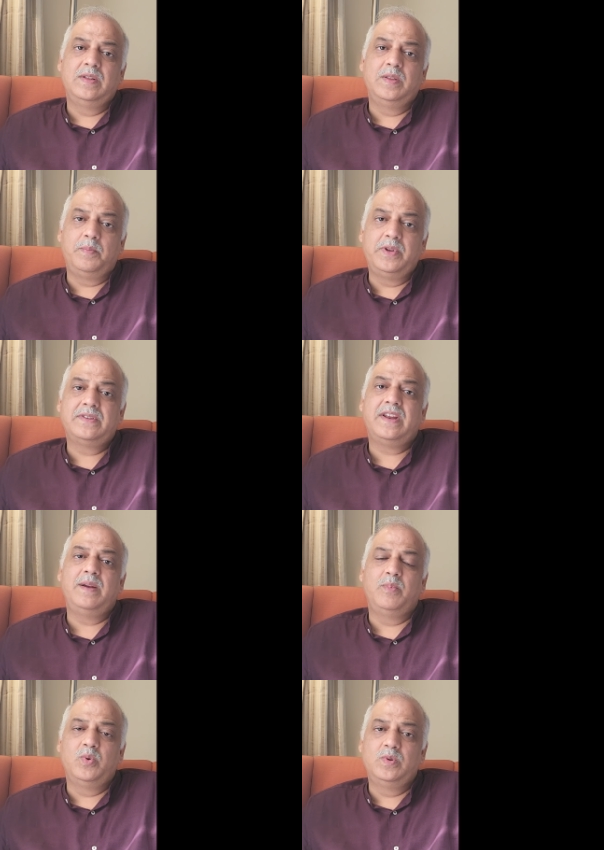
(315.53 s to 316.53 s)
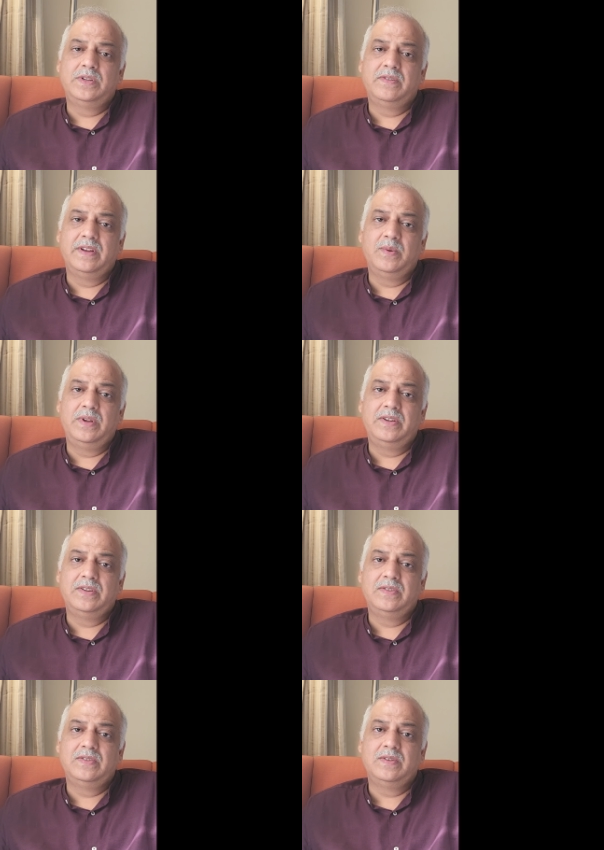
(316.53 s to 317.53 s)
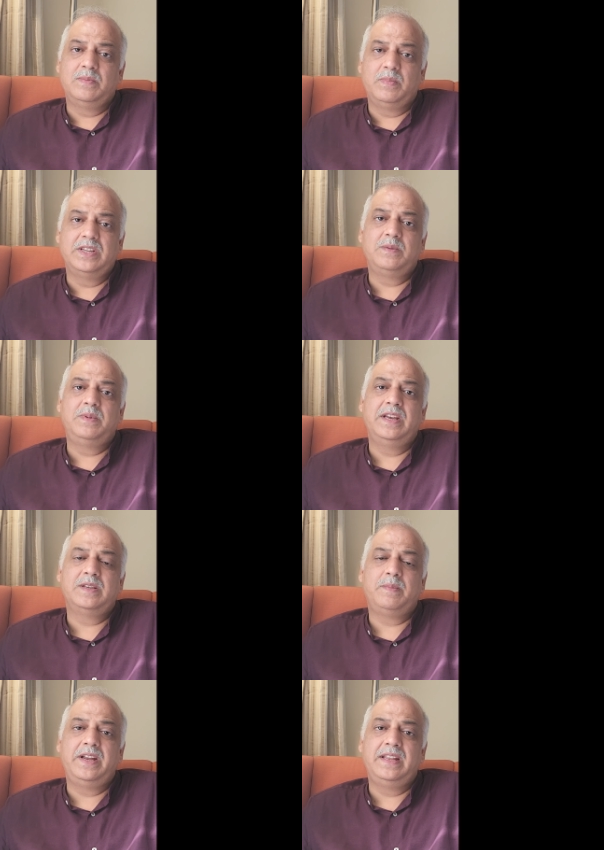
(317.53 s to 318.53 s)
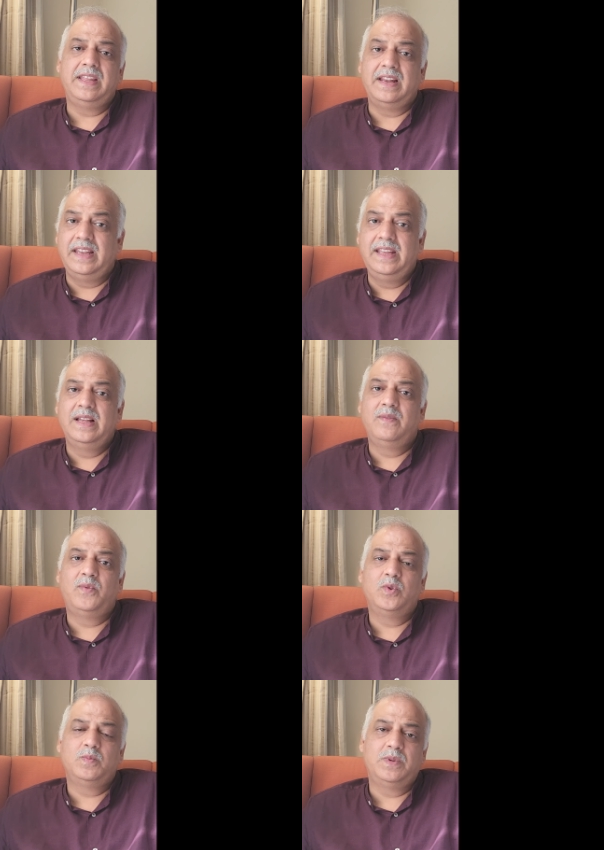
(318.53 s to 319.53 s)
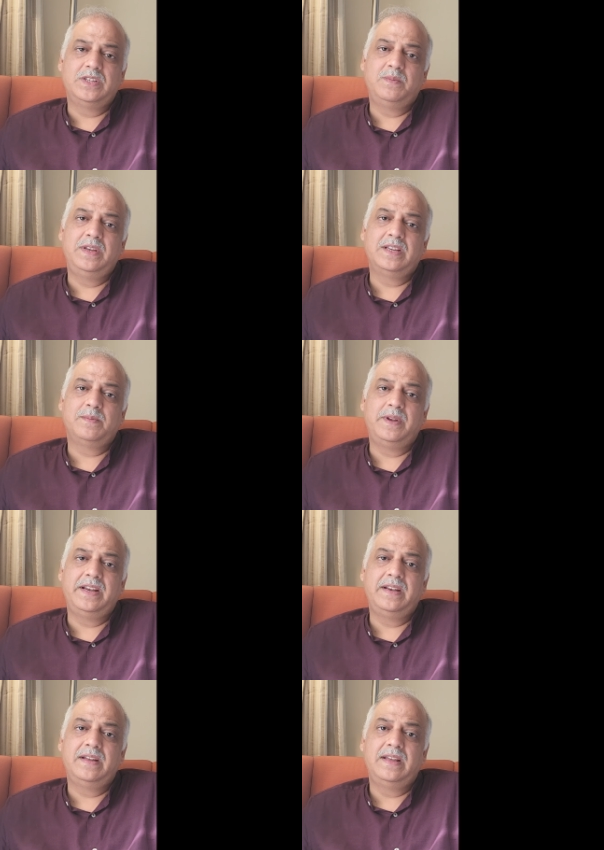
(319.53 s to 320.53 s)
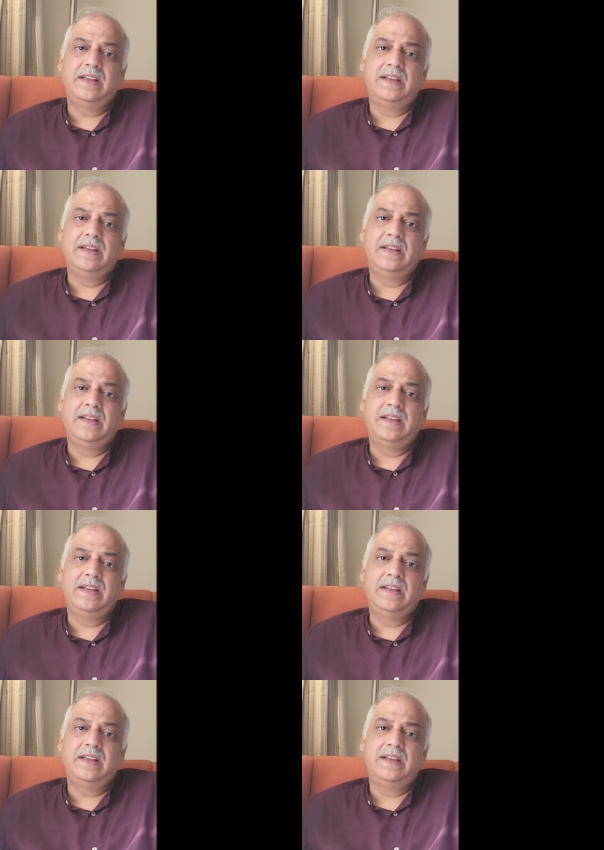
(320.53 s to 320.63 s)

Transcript: the prescribed rules and regulations must be explained. Their legal force must be explained.